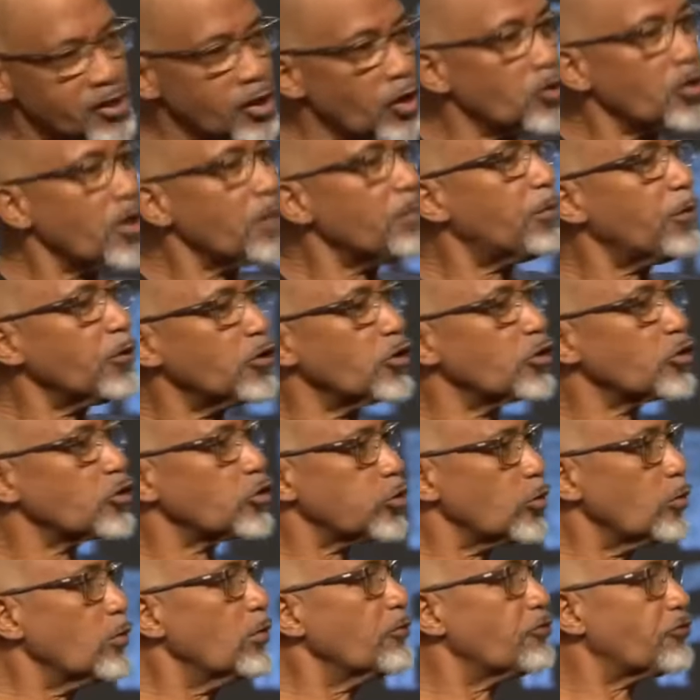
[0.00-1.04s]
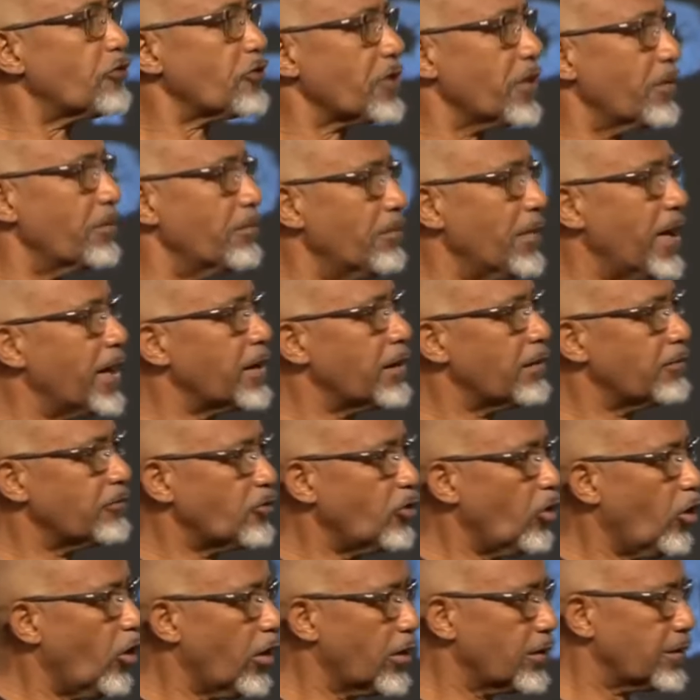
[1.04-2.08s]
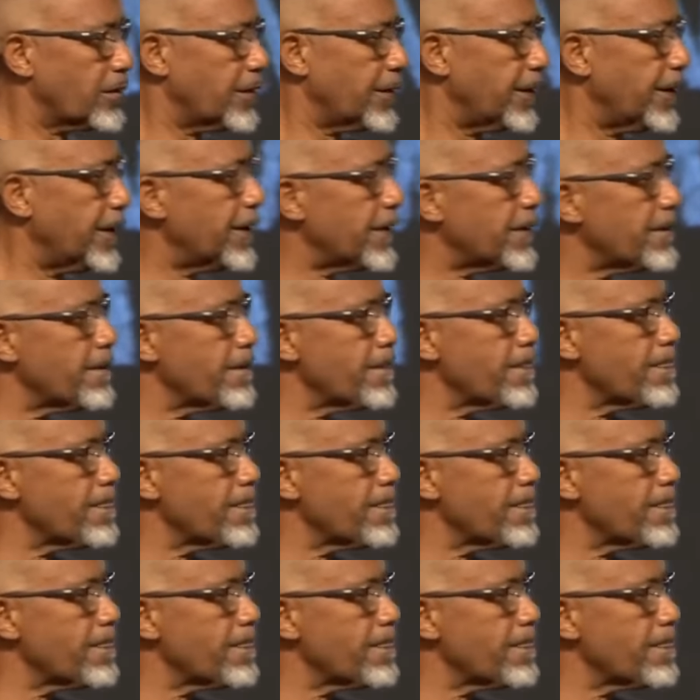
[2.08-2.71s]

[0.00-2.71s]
so they put a room for the man of God there.